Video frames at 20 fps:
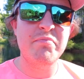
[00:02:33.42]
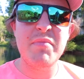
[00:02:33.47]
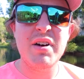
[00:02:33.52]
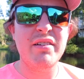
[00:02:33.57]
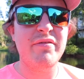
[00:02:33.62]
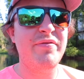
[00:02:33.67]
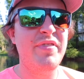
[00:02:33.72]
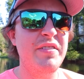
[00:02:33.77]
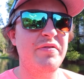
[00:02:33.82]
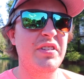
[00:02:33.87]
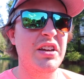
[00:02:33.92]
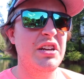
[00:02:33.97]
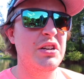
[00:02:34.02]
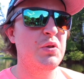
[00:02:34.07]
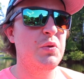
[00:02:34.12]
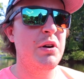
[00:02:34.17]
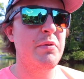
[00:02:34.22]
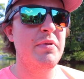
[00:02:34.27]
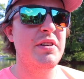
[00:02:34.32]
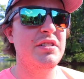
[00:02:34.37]
About 15,
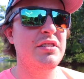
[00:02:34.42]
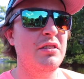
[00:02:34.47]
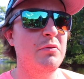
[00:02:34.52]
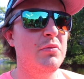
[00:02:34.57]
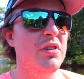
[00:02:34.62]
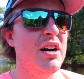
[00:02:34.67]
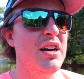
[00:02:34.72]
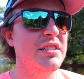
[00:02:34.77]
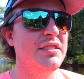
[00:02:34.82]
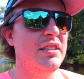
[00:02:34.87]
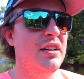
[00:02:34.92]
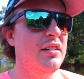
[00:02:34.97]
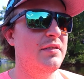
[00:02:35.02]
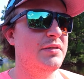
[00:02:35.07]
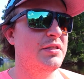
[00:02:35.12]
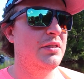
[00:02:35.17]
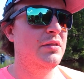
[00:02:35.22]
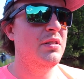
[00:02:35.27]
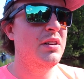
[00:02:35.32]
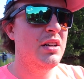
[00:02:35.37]
20 minutes to blast off,
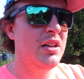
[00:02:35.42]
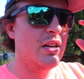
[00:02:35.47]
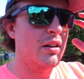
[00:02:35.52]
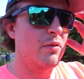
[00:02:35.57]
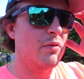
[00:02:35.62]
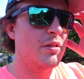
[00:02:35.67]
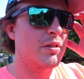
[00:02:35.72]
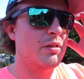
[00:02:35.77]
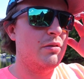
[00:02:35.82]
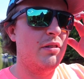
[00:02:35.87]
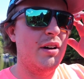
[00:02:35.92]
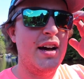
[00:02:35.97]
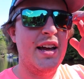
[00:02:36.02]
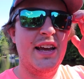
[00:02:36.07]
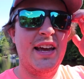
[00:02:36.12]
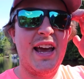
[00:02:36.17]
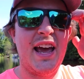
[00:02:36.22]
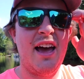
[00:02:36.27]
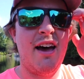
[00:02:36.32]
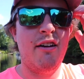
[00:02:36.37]
so we're just gonna
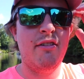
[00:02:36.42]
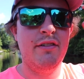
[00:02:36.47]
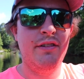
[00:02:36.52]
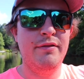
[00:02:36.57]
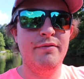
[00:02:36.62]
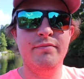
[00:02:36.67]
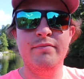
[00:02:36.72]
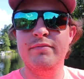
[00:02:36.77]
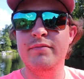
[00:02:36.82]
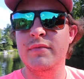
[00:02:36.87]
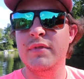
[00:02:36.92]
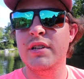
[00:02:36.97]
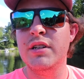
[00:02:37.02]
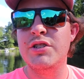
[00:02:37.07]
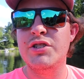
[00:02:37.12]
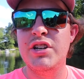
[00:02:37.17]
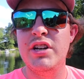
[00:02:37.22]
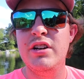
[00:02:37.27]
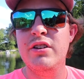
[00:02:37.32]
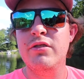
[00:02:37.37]
hang out and
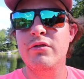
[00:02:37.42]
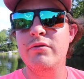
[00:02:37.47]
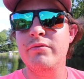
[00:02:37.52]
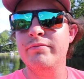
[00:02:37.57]
chill.